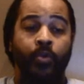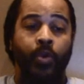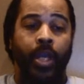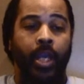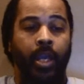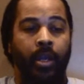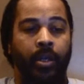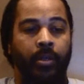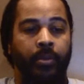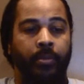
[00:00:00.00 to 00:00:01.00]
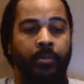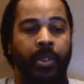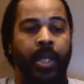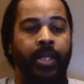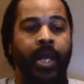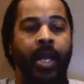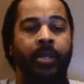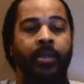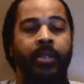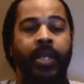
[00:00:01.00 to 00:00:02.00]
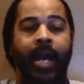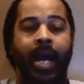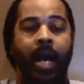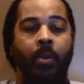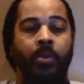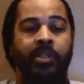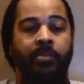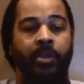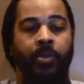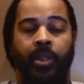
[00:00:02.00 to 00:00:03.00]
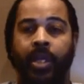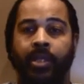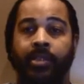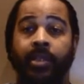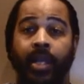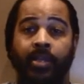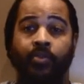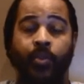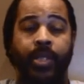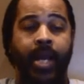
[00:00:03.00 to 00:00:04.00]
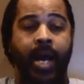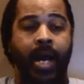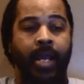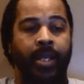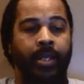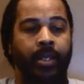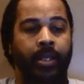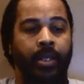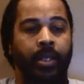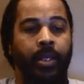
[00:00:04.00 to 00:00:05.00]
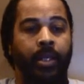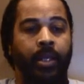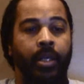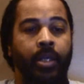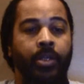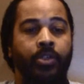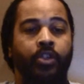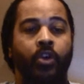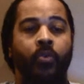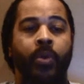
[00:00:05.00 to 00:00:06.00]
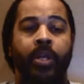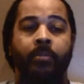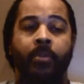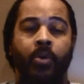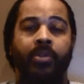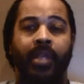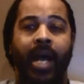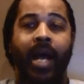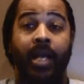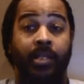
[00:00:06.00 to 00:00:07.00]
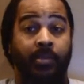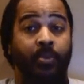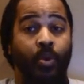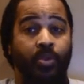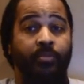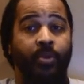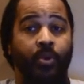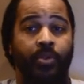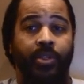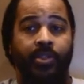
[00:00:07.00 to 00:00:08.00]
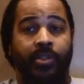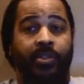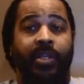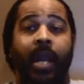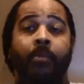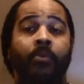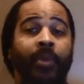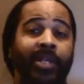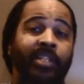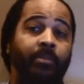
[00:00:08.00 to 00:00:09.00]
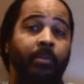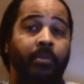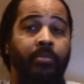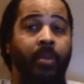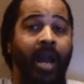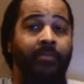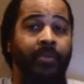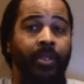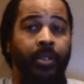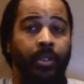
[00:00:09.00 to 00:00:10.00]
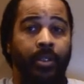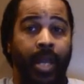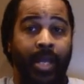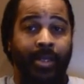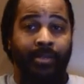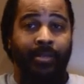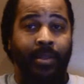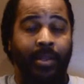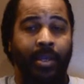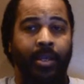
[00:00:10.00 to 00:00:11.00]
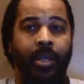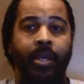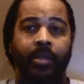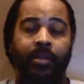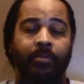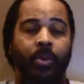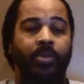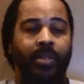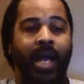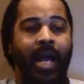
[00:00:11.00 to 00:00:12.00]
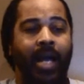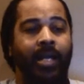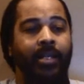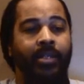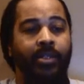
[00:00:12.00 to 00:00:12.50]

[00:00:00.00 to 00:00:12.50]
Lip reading: will hear. But let not Yahweh speak with us, lest we die." So when the Most High spoke to Moses and said, "I will raise them up a prophet like unto thee," the Most High